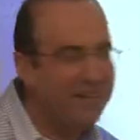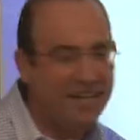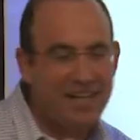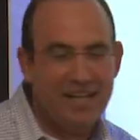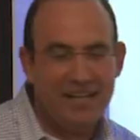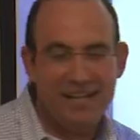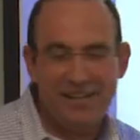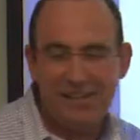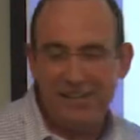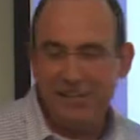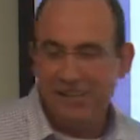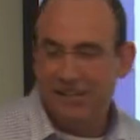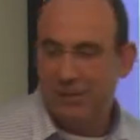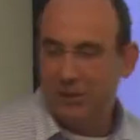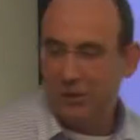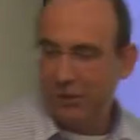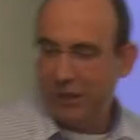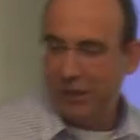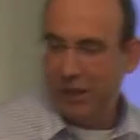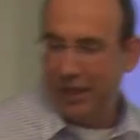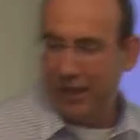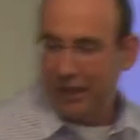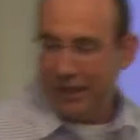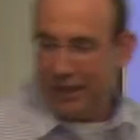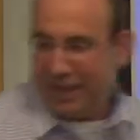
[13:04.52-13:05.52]
then
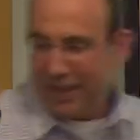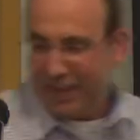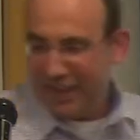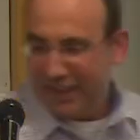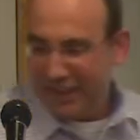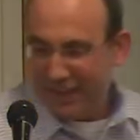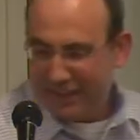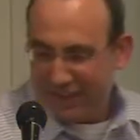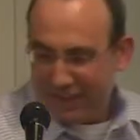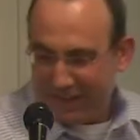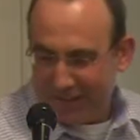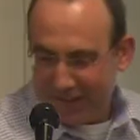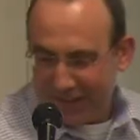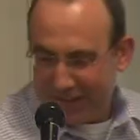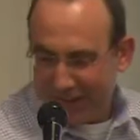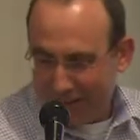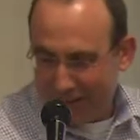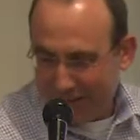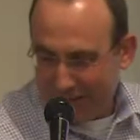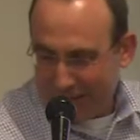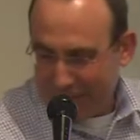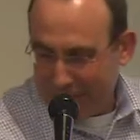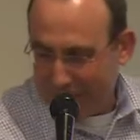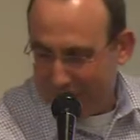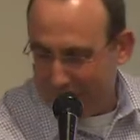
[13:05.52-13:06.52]
we can
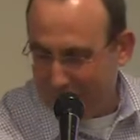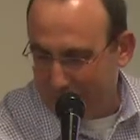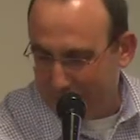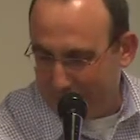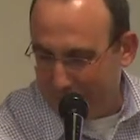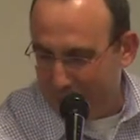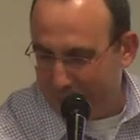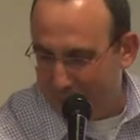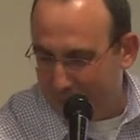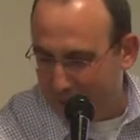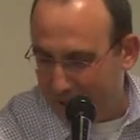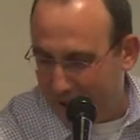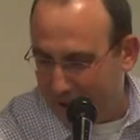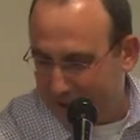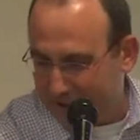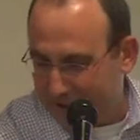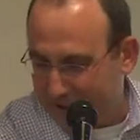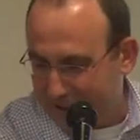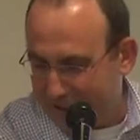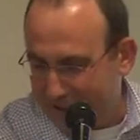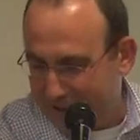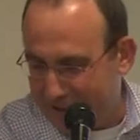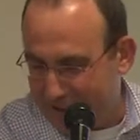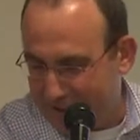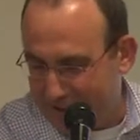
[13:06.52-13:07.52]
manipulate
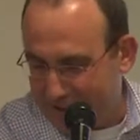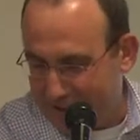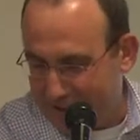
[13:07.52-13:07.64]
it